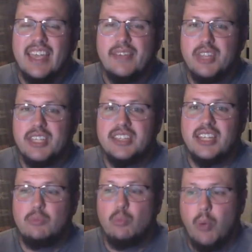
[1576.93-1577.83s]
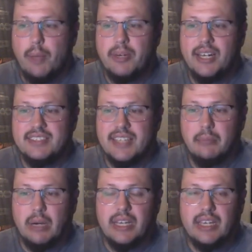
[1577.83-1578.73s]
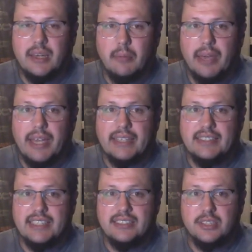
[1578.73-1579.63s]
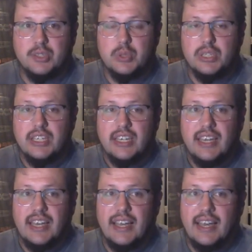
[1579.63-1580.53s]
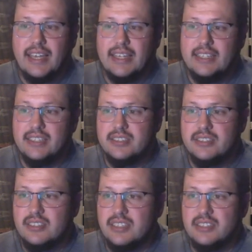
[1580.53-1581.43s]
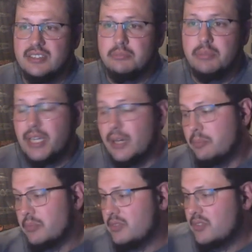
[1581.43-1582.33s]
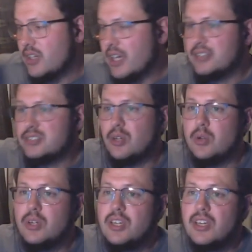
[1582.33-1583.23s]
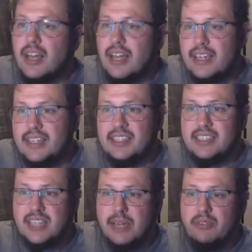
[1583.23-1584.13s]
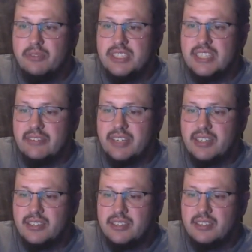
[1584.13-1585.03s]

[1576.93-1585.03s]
If they then weaponize that money and come back in day 2 and pick up, okay, so I did a top 57.